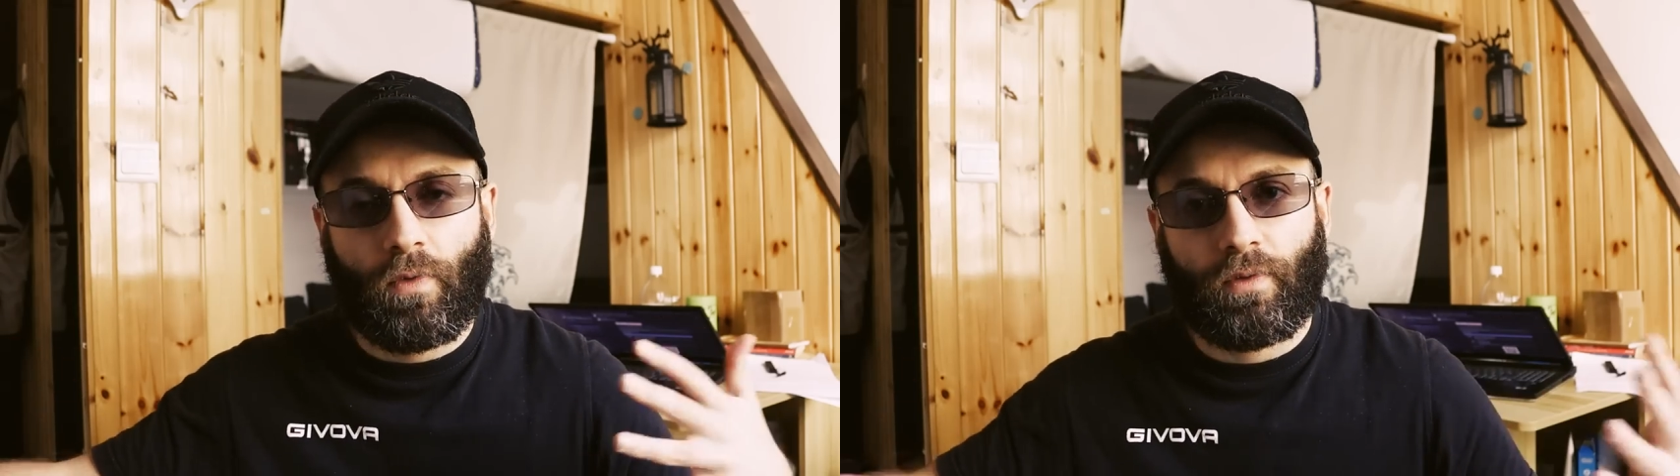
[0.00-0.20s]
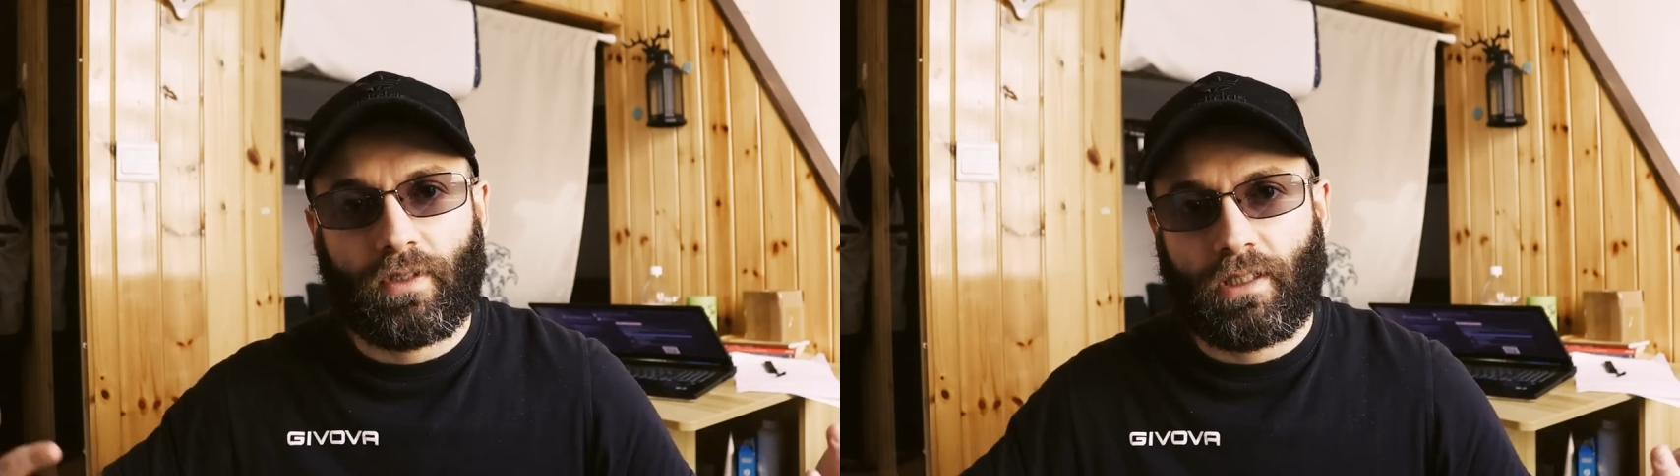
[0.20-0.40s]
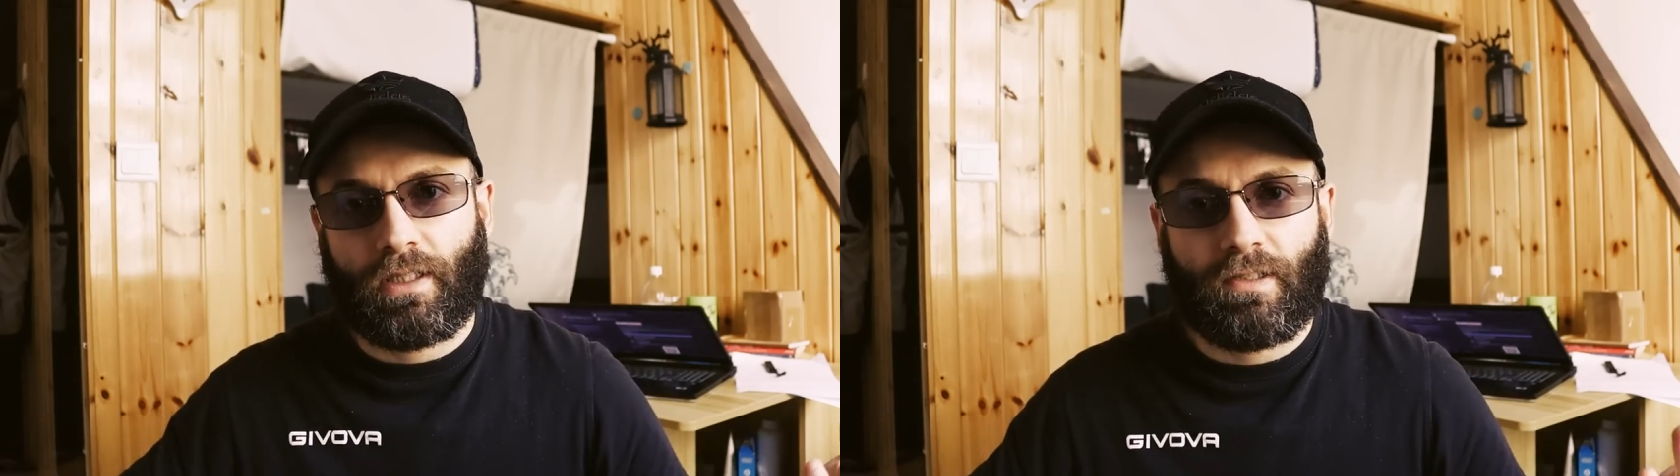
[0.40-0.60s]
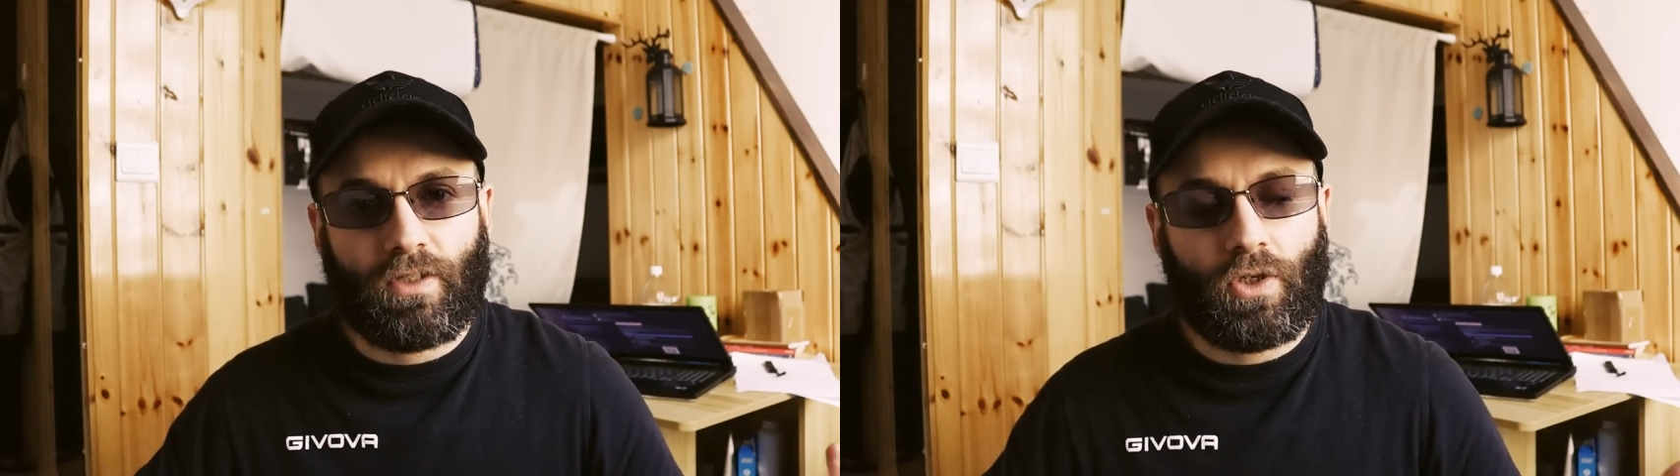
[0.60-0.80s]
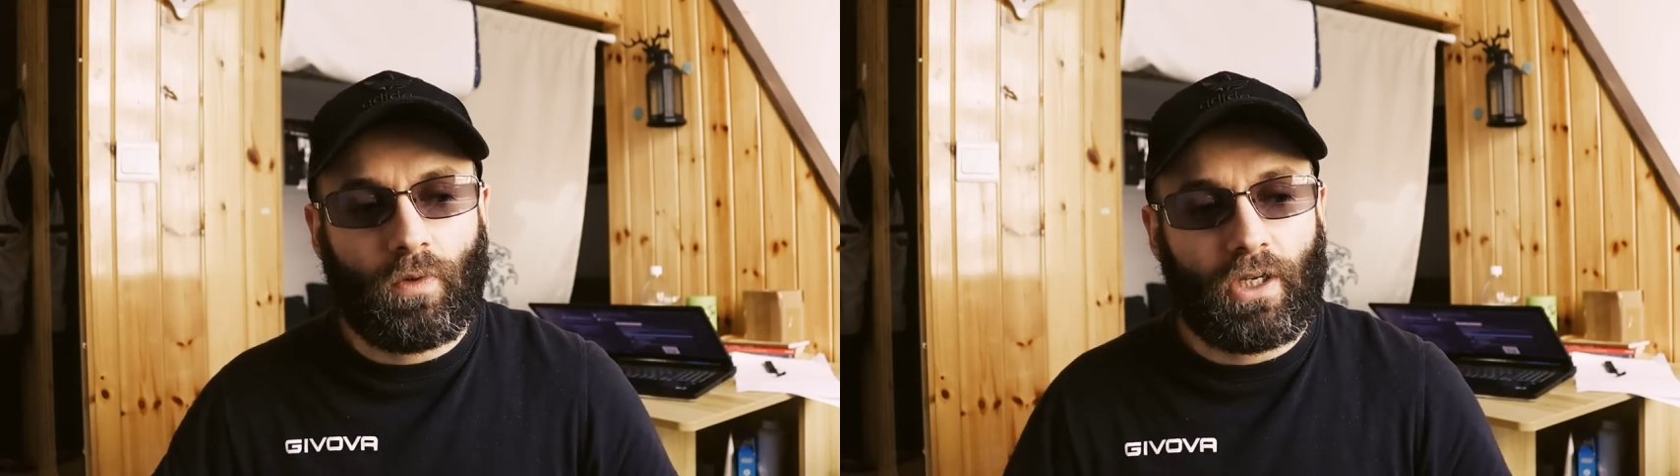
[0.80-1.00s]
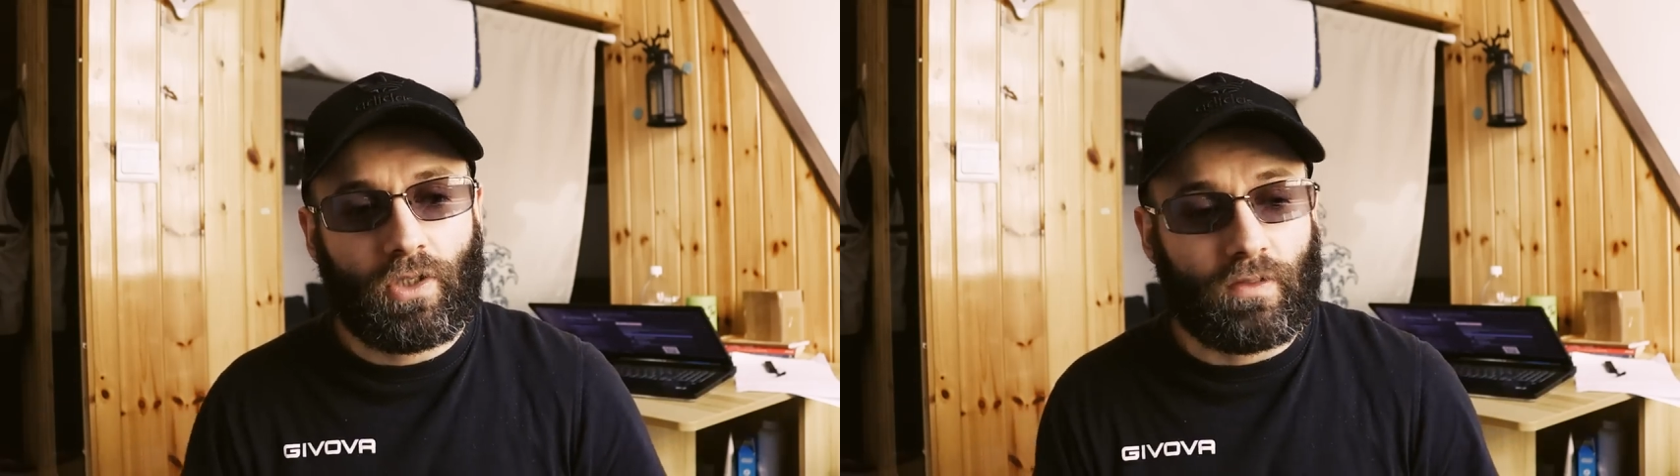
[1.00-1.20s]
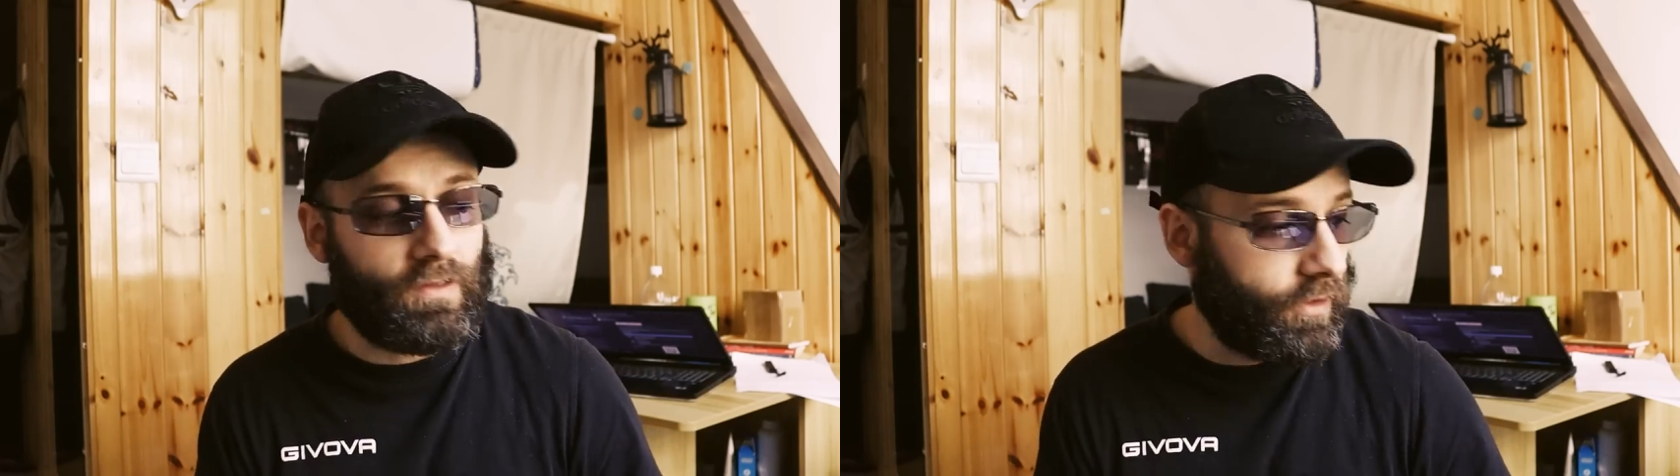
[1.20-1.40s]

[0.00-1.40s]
quarantine situation.